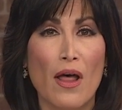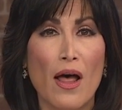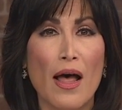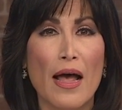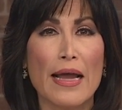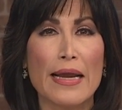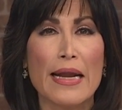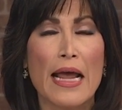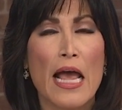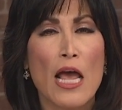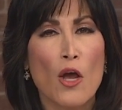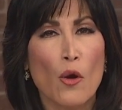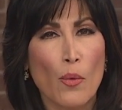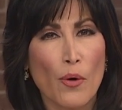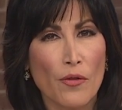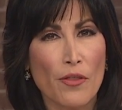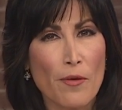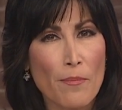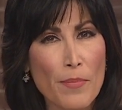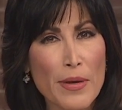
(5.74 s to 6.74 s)
line,
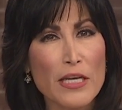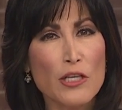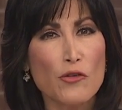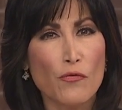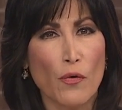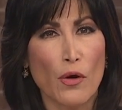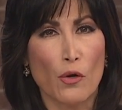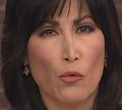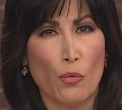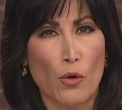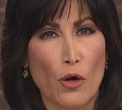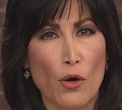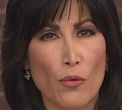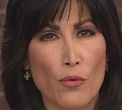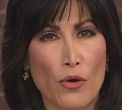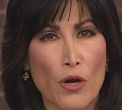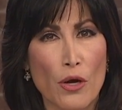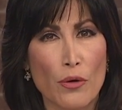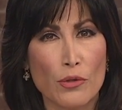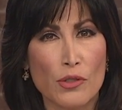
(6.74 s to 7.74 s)
where the beachfront
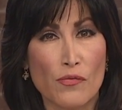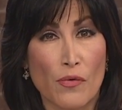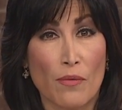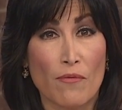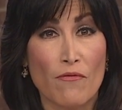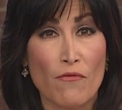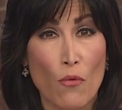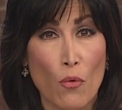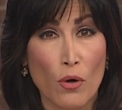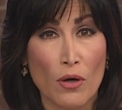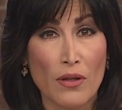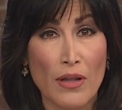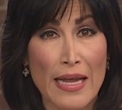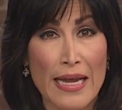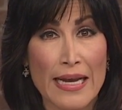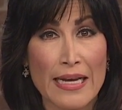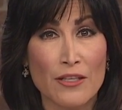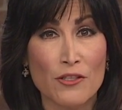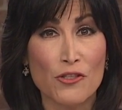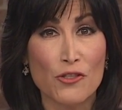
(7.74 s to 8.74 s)
road goes from four
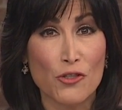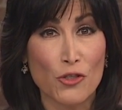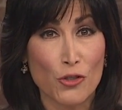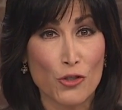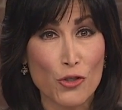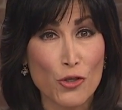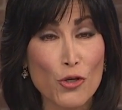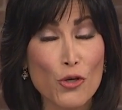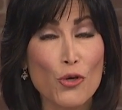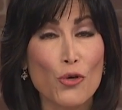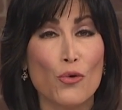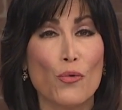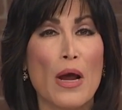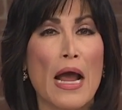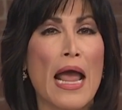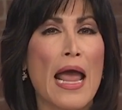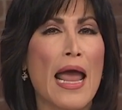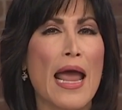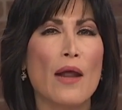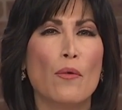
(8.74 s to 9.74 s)
lanes to
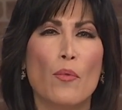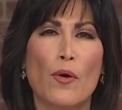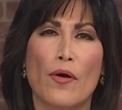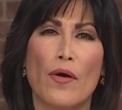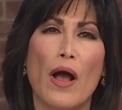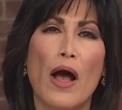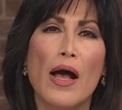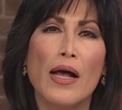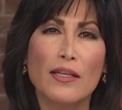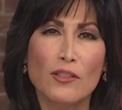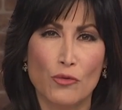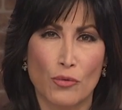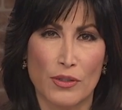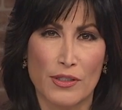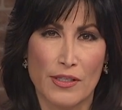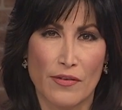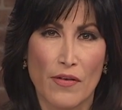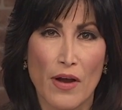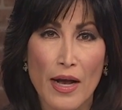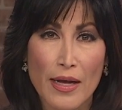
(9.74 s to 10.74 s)
two, and where
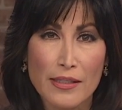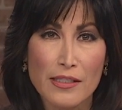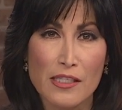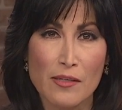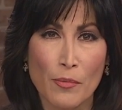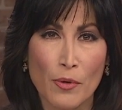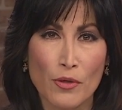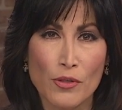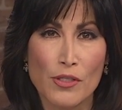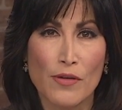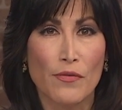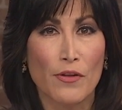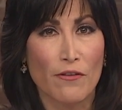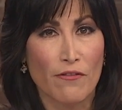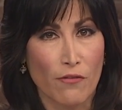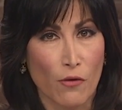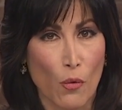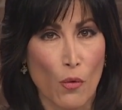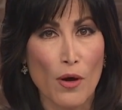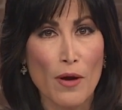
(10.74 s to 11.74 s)
hundreds of customers of
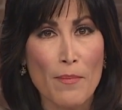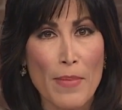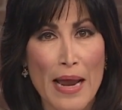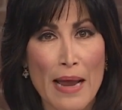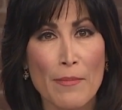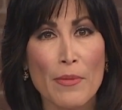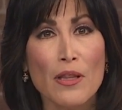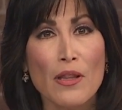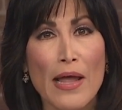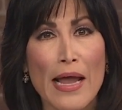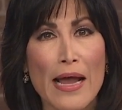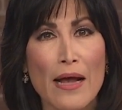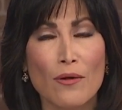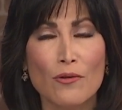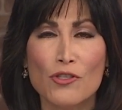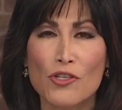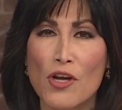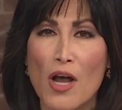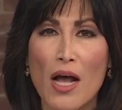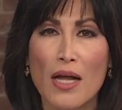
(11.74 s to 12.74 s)
the Bama
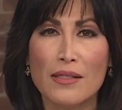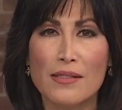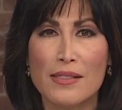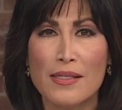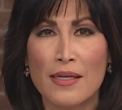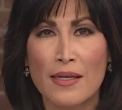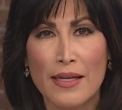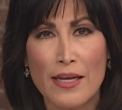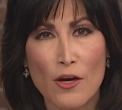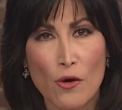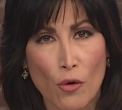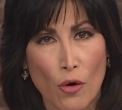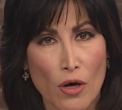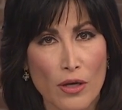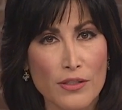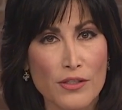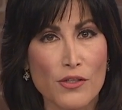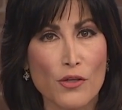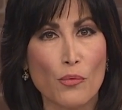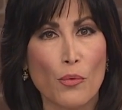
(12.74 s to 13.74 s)
Lounge constantly
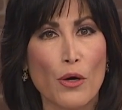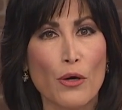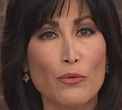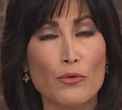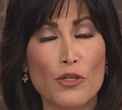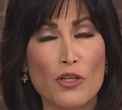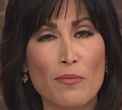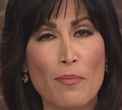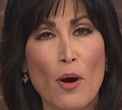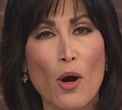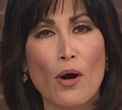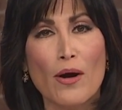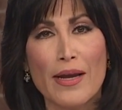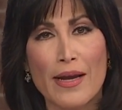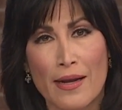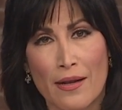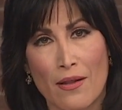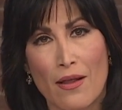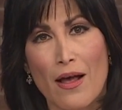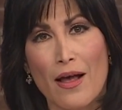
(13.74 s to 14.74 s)
cross the road to the
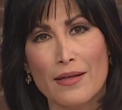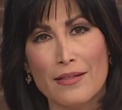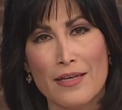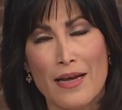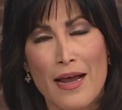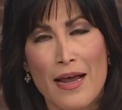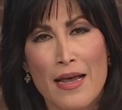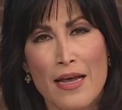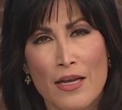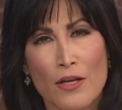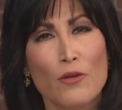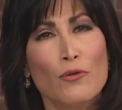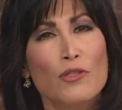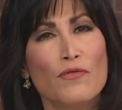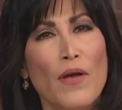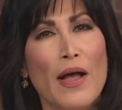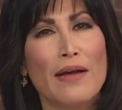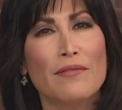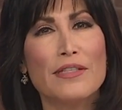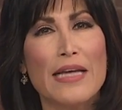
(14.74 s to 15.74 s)
parking lot.
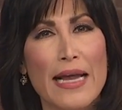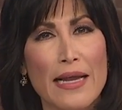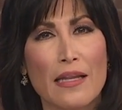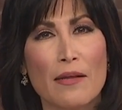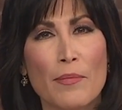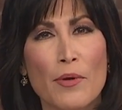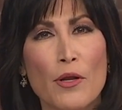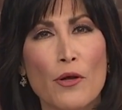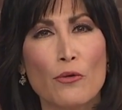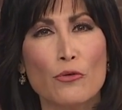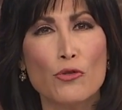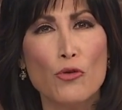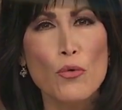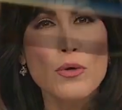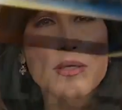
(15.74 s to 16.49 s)
News 5's Haley Minogue